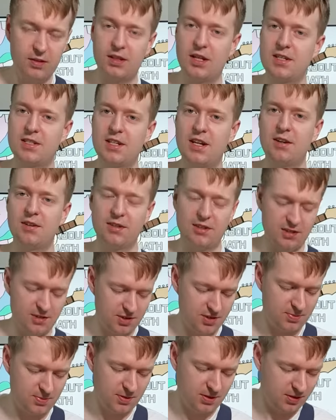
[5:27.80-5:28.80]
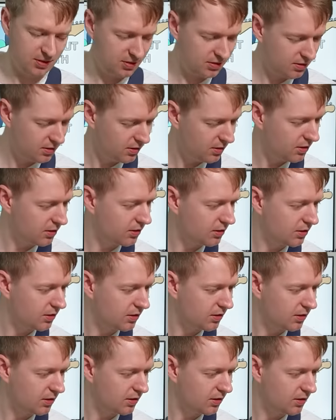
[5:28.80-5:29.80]
that's how it goes. But
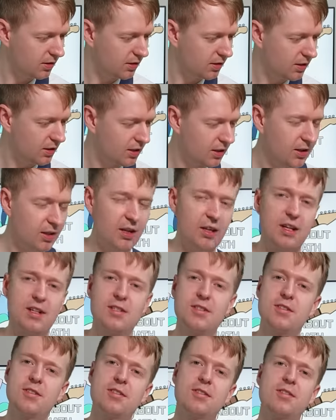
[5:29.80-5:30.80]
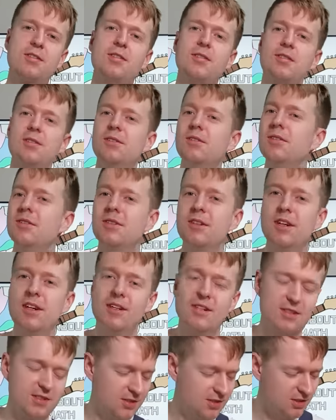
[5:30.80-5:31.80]
yeah, that sus two chord, like
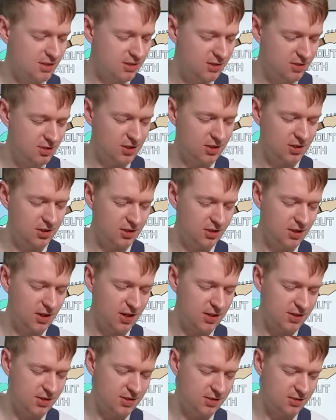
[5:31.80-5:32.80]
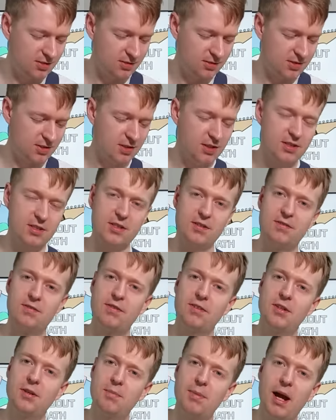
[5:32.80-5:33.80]
it's, it's such a nice alternative
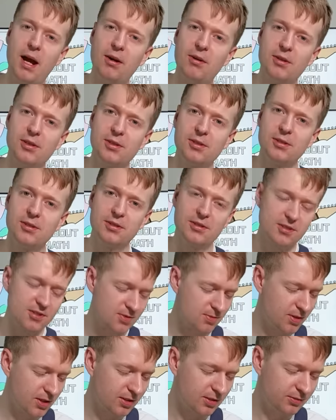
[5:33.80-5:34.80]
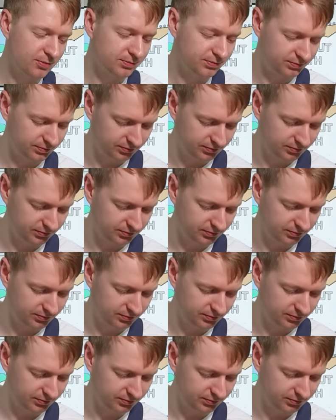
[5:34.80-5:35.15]
for a power chord as well.